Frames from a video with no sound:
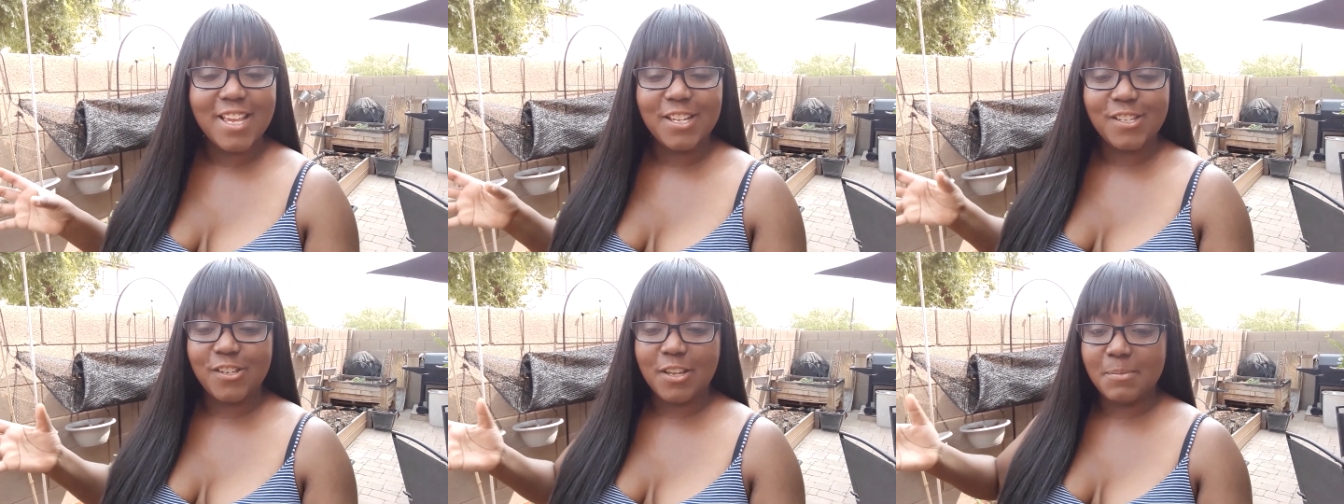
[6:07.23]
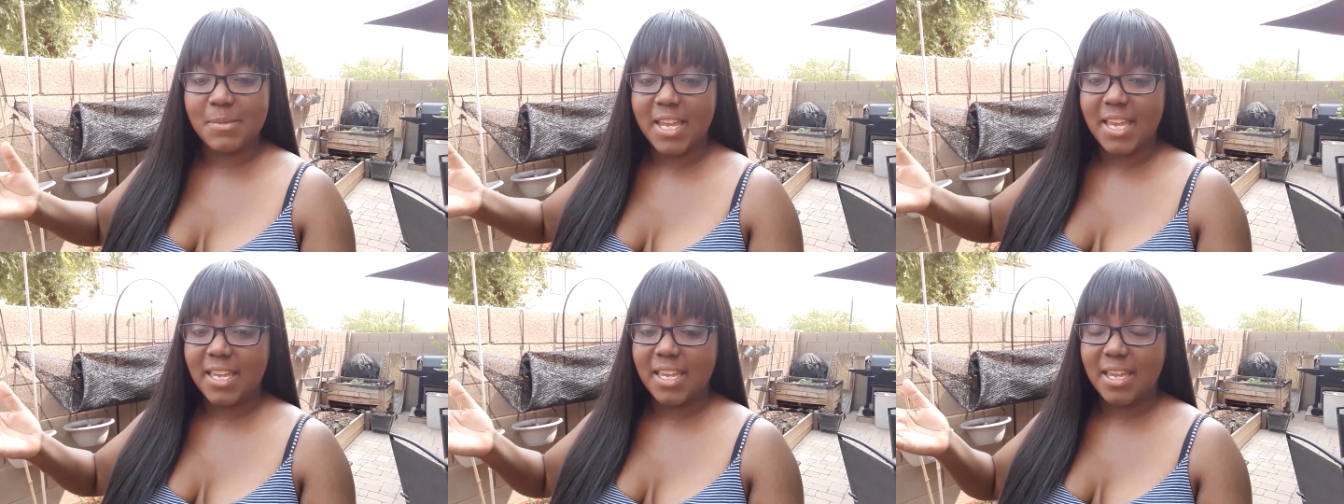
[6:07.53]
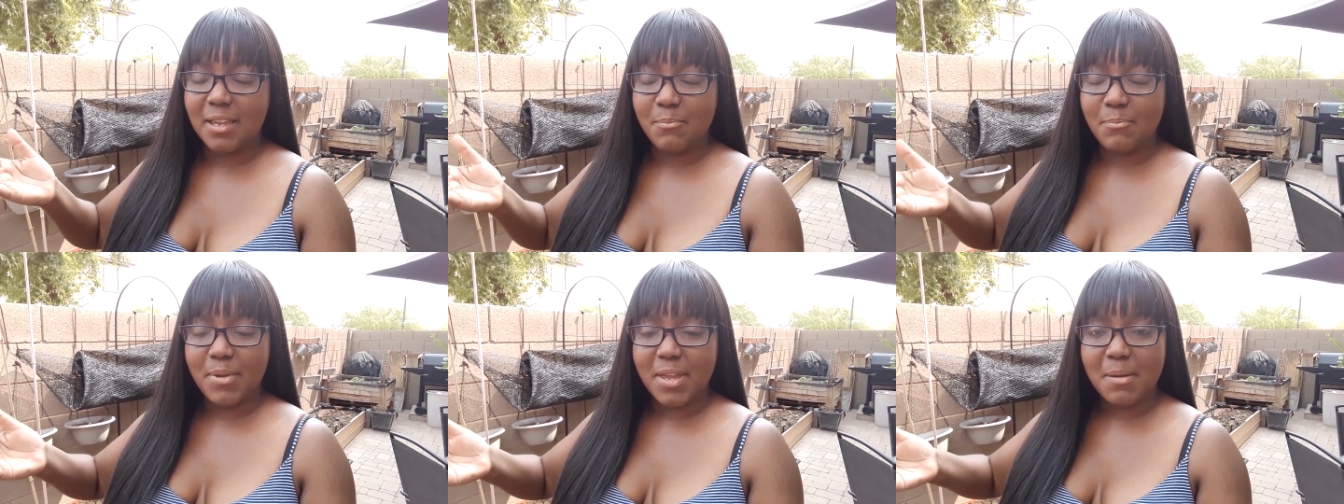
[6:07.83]
So I'm
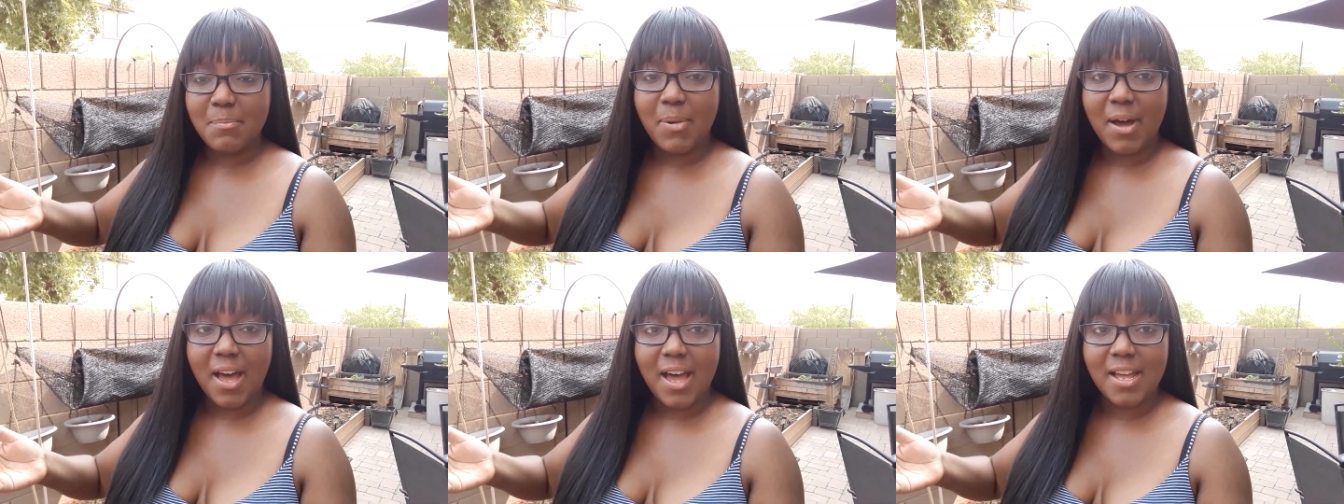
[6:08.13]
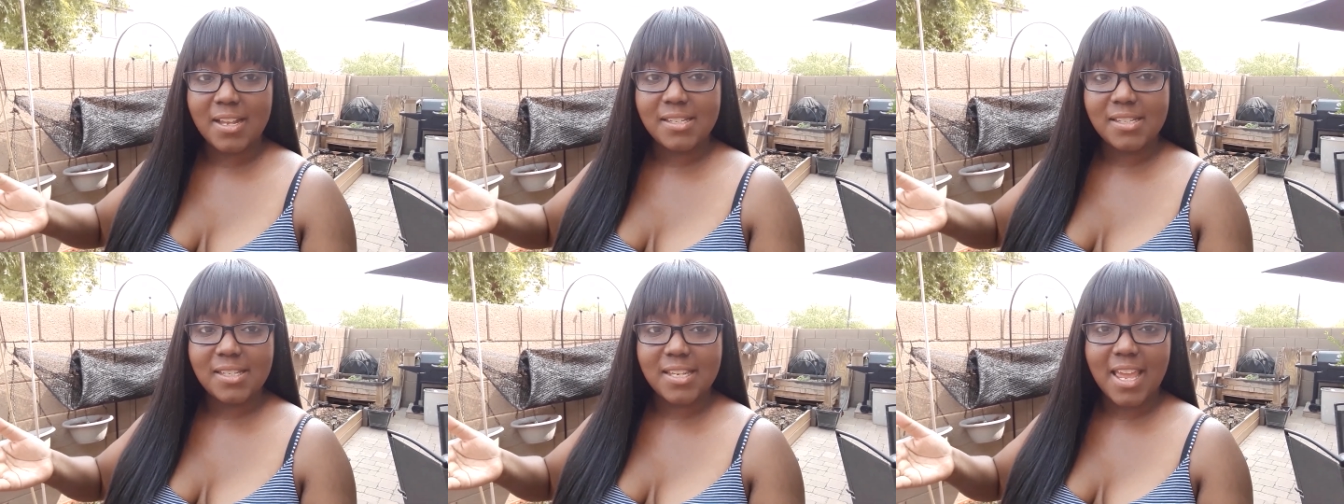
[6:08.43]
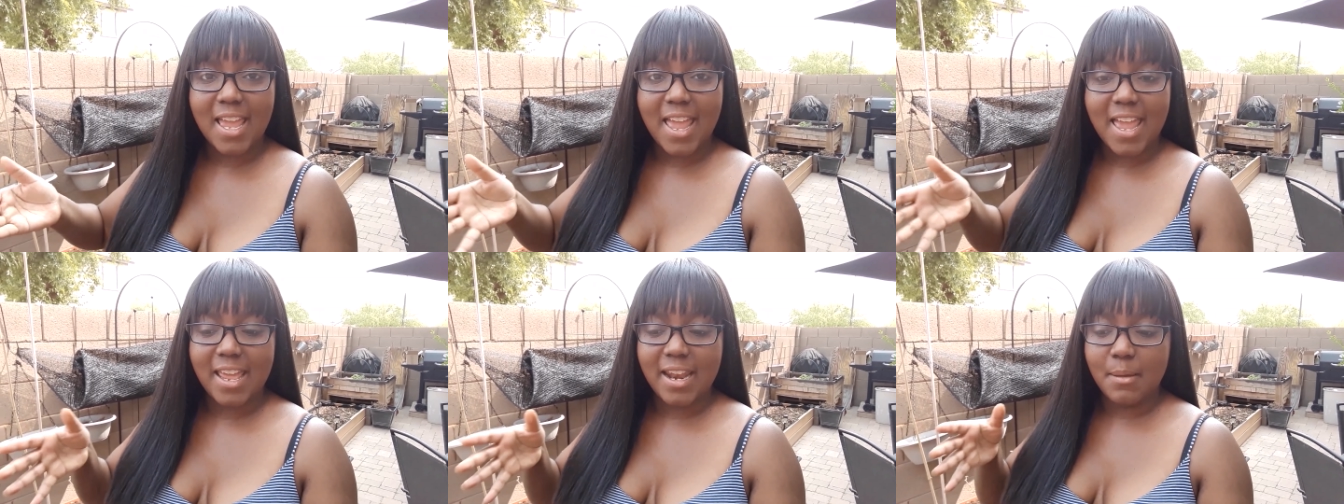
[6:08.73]
taking big pots
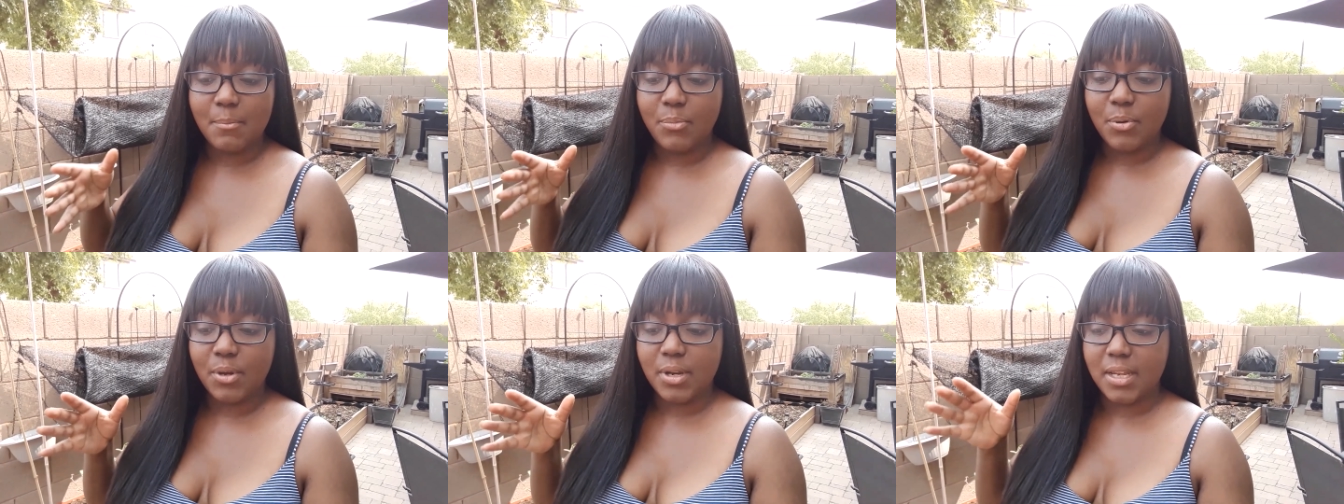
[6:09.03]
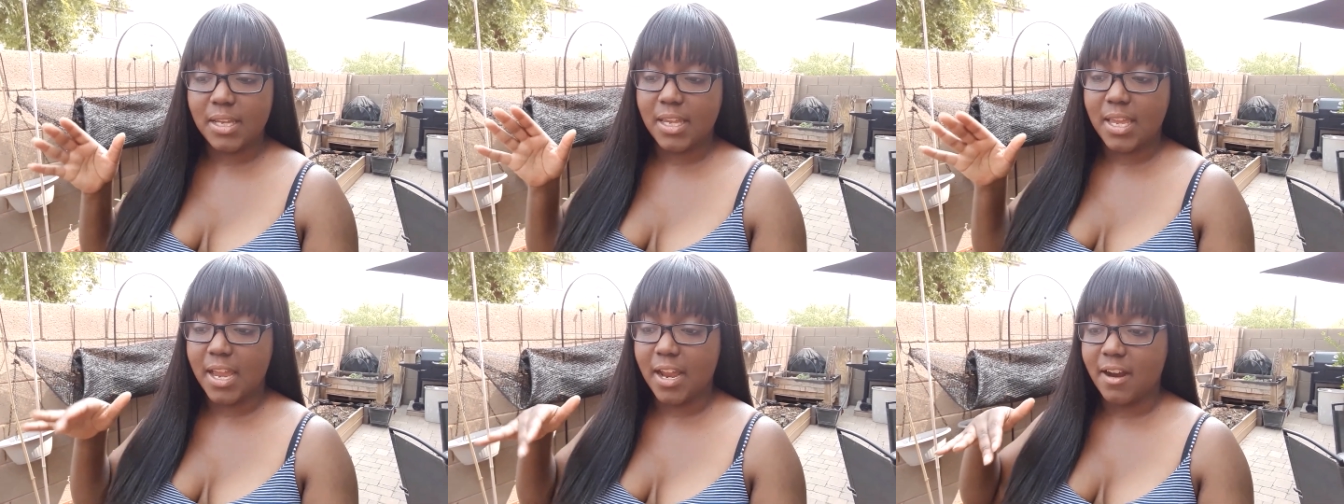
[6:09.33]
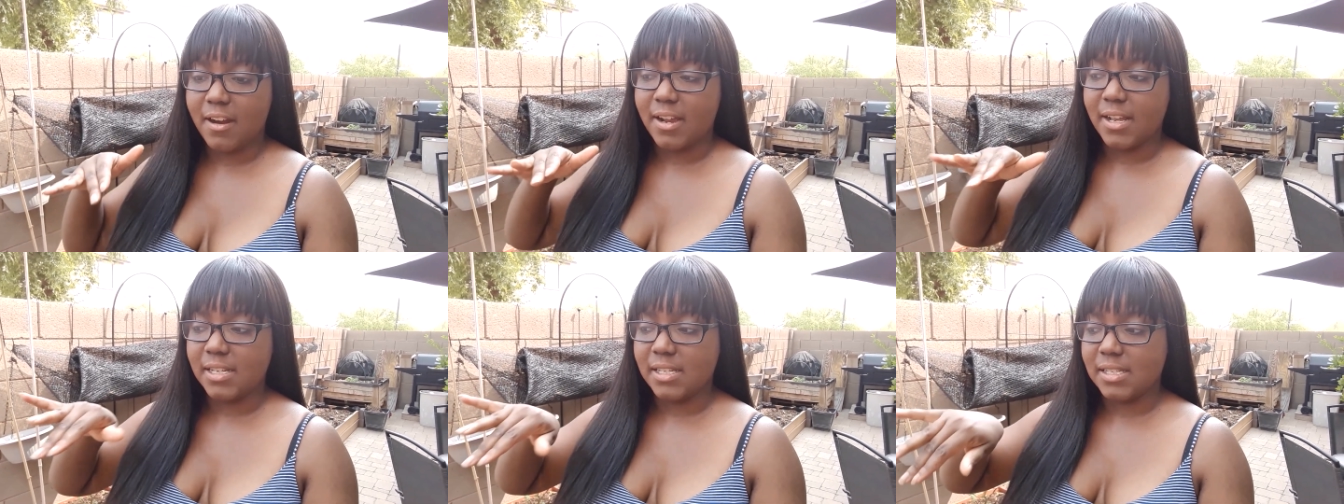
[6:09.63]
and I'm putting
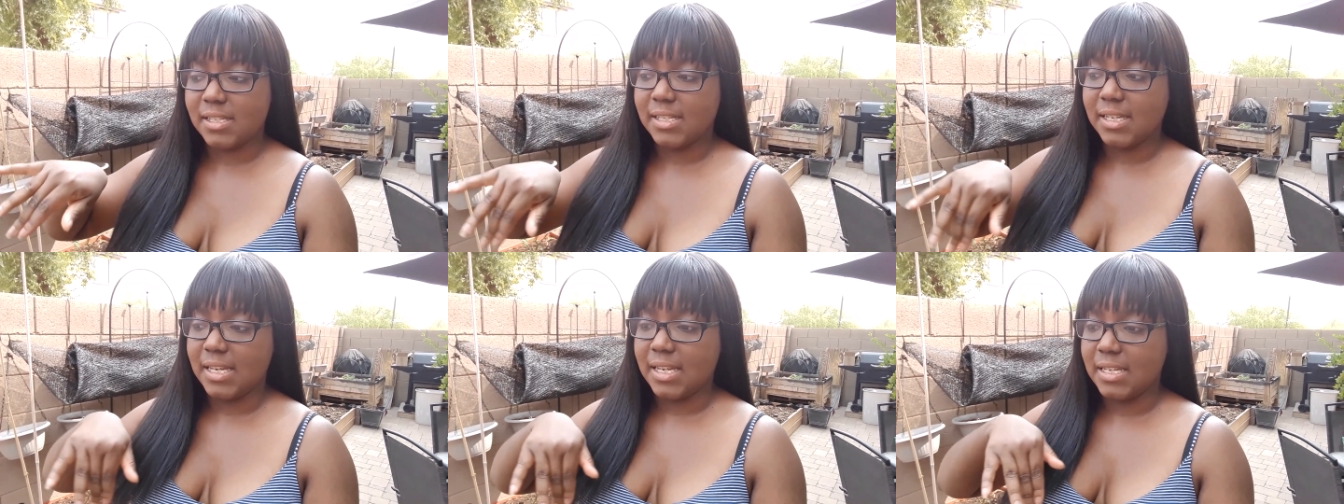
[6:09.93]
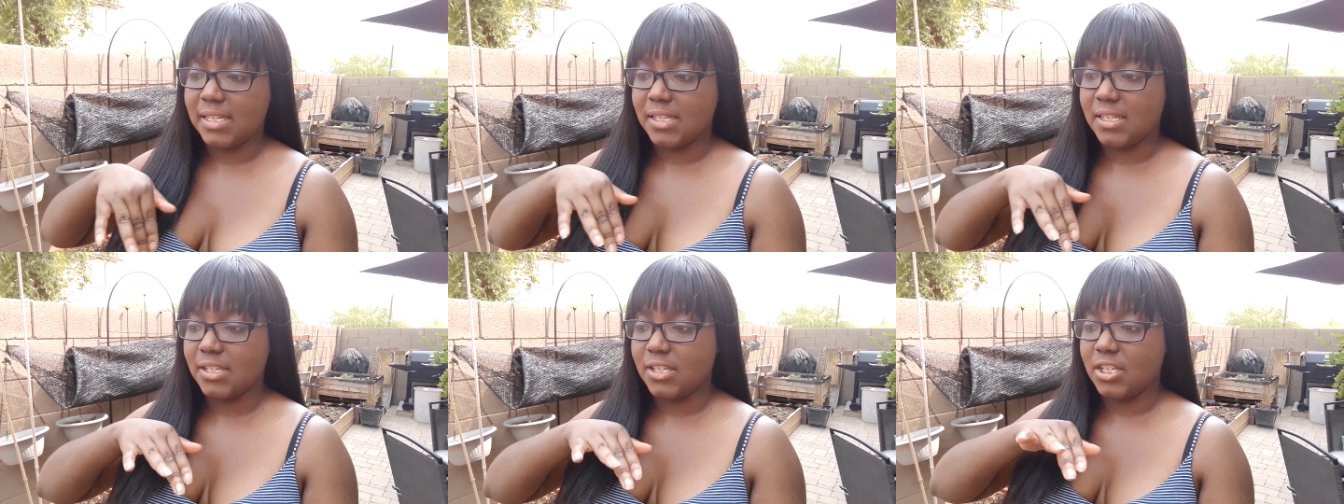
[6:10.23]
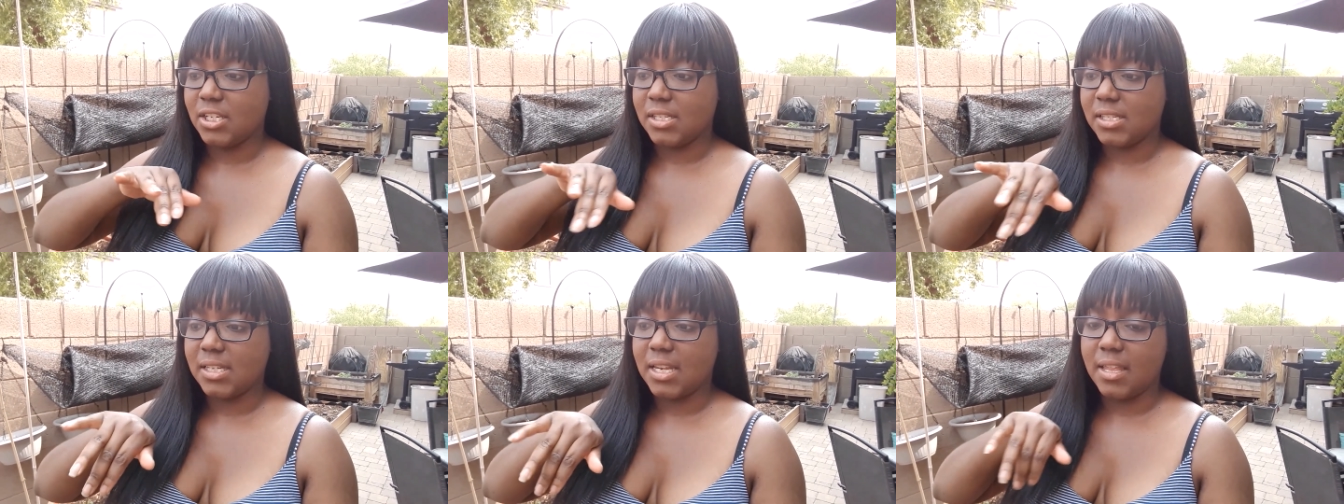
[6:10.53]
carrot seeds
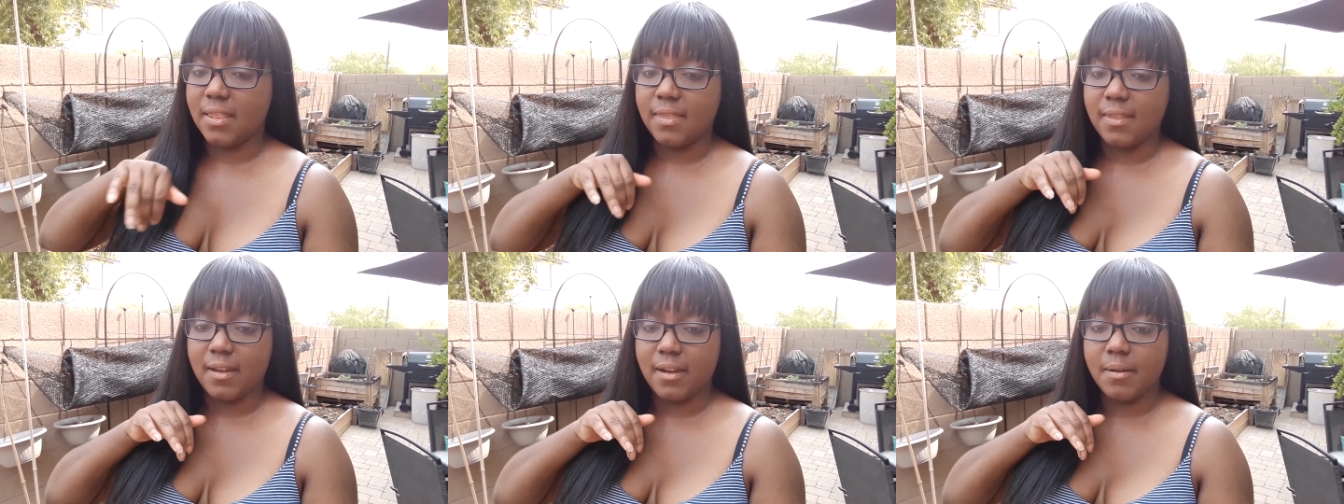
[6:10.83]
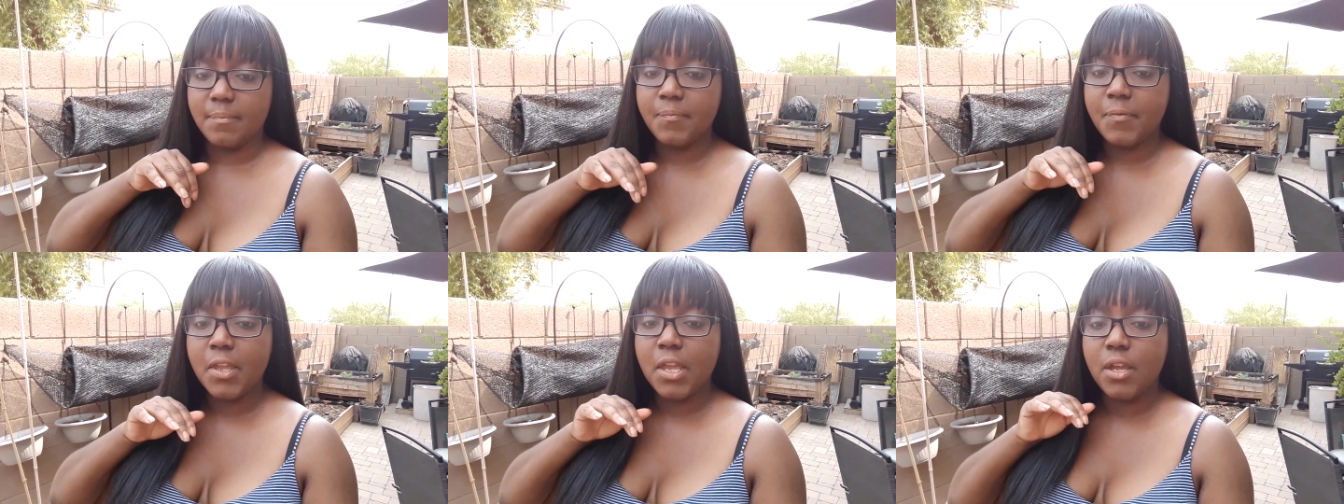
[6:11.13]
just in there.